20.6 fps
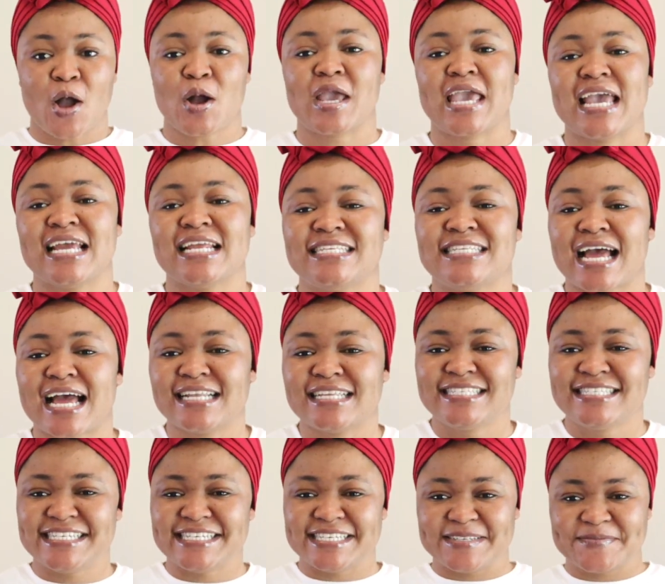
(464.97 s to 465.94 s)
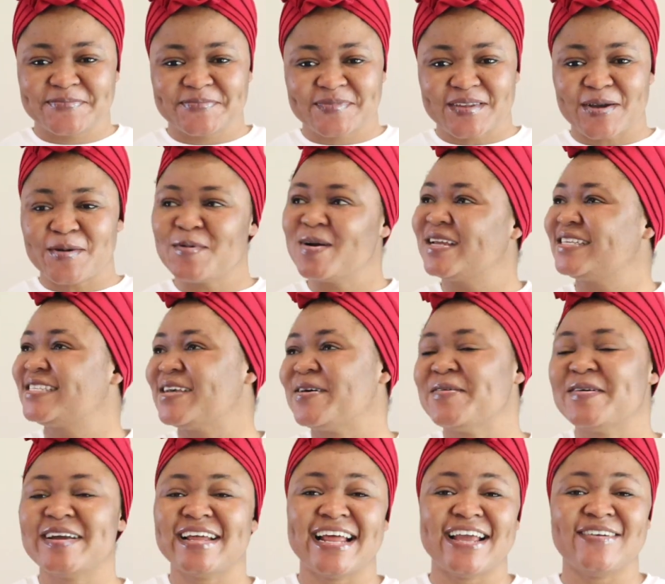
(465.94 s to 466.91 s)
okay daddy
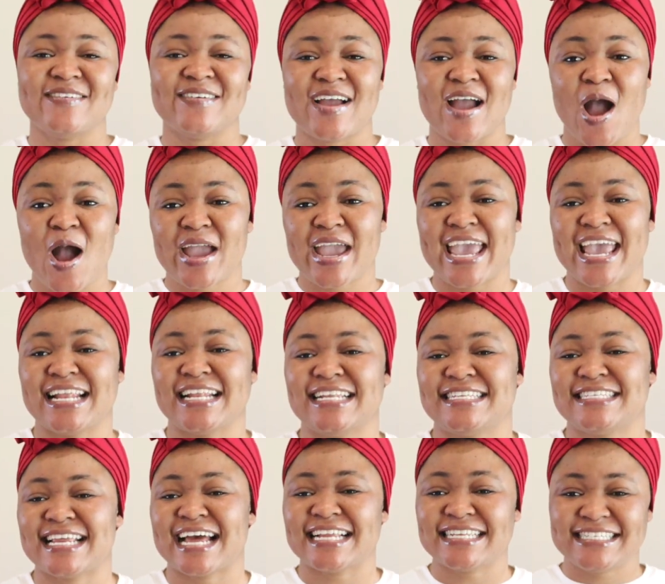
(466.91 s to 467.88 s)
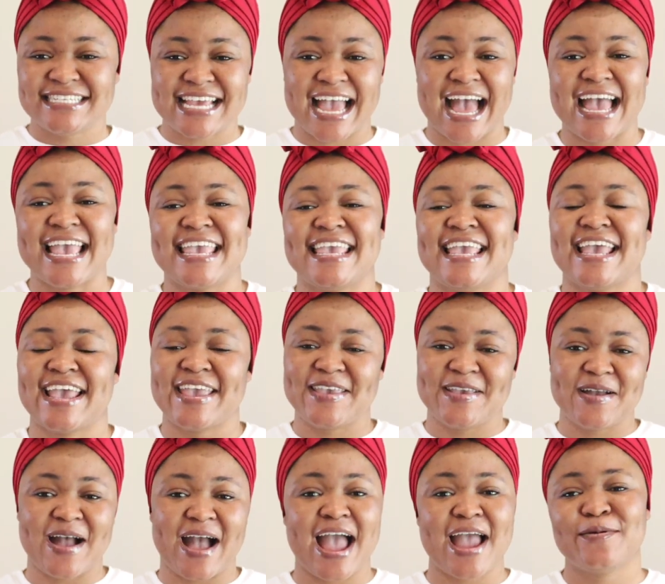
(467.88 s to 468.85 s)
okay daddy i hear
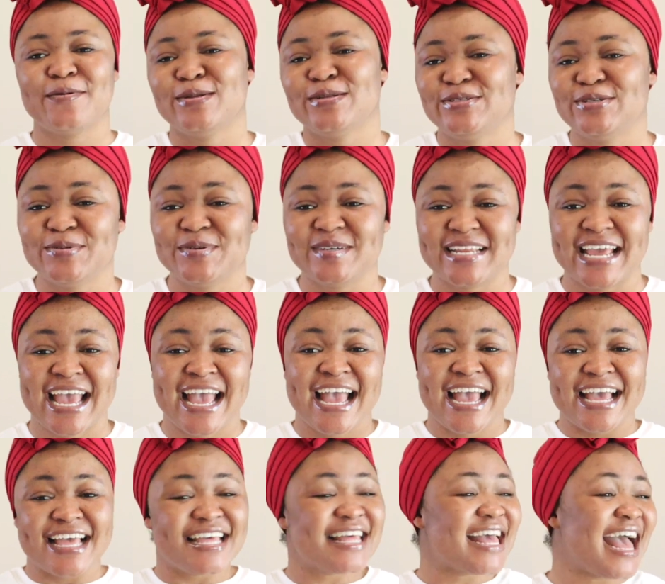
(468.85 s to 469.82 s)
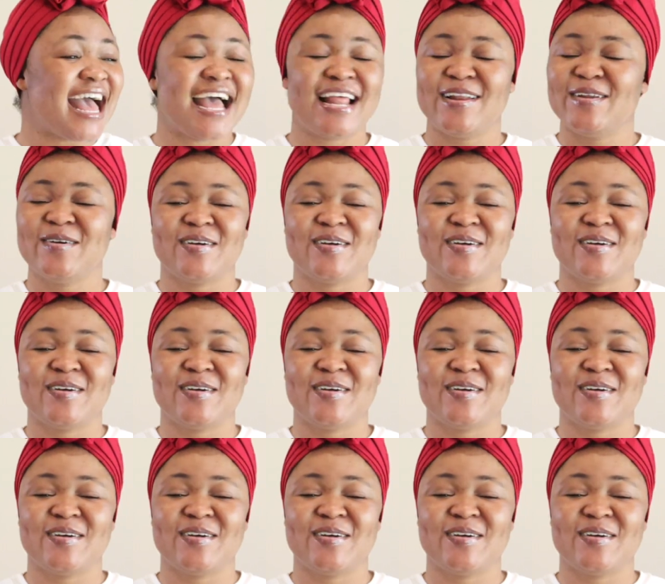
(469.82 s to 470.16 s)
you i will do it